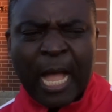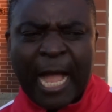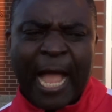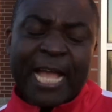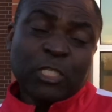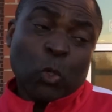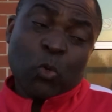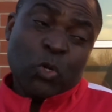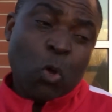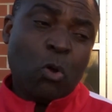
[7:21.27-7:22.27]
I
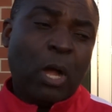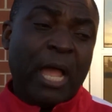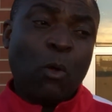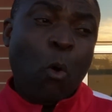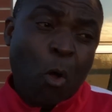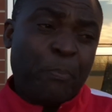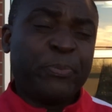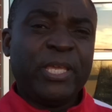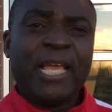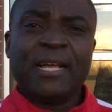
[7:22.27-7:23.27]
don't know. I hope
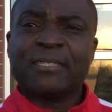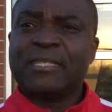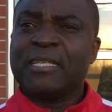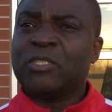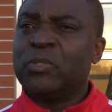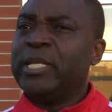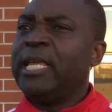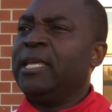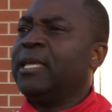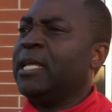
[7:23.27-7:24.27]
the youngsters
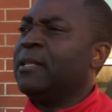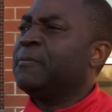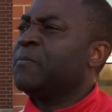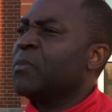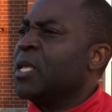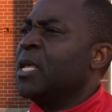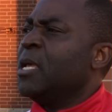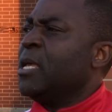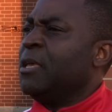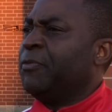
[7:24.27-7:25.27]
today can,
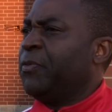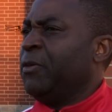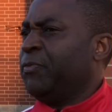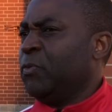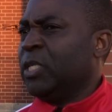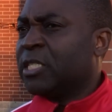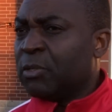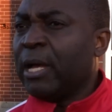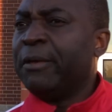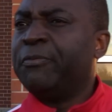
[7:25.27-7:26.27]
if we
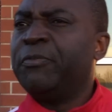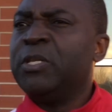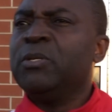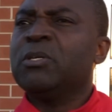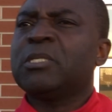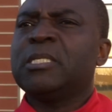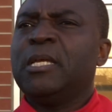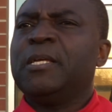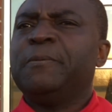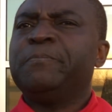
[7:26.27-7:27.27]
still have videos
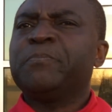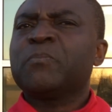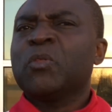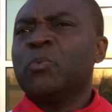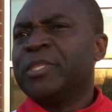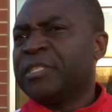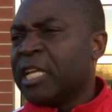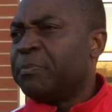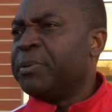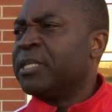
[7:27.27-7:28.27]
with
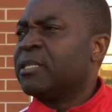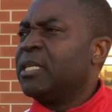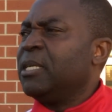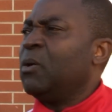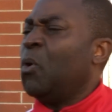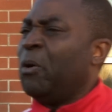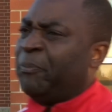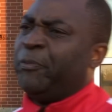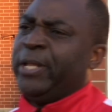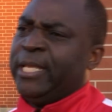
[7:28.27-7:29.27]
ZBC,
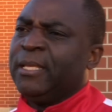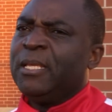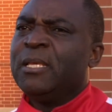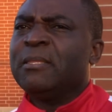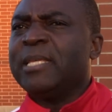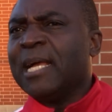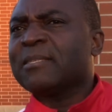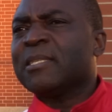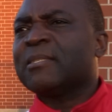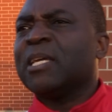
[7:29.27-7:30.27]
hopefully the
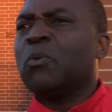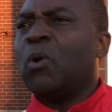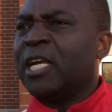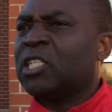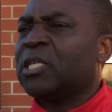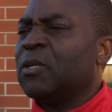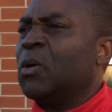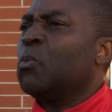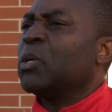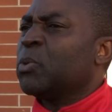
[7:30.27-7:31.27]
youngsters can watch
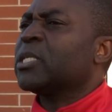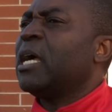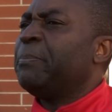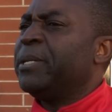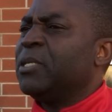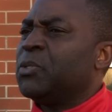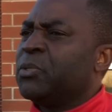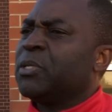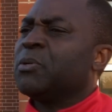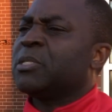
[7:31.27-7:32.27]
what was happening
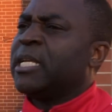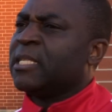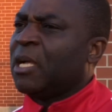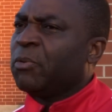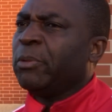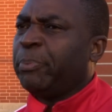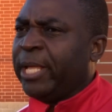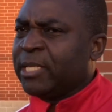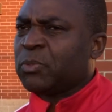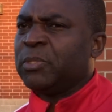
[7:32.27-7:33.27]
during those days, how the
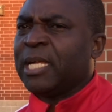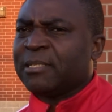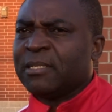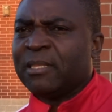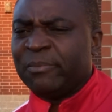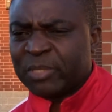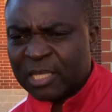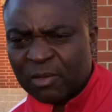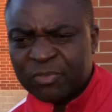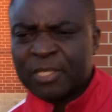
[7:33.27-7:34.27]
players conducted
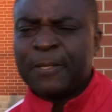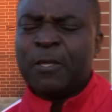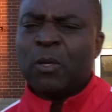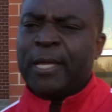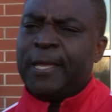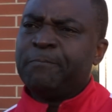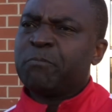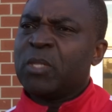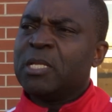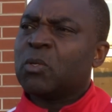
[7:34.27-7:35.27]
themselves,
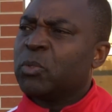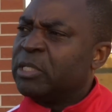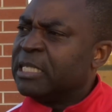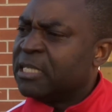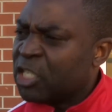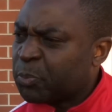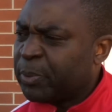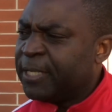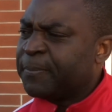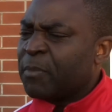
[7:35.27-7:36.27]
including
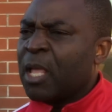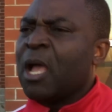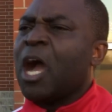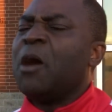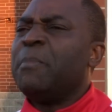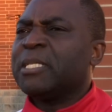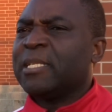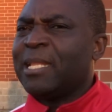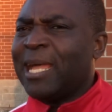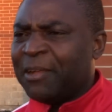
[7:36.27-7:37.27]
discipline, how
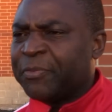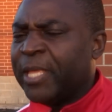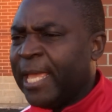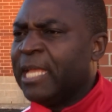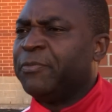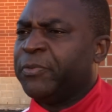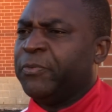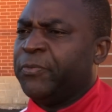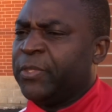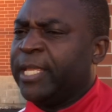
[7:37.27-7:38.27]
much love they had
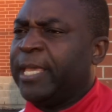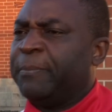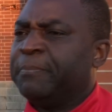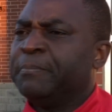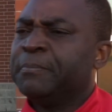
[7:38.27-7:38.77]
for the game.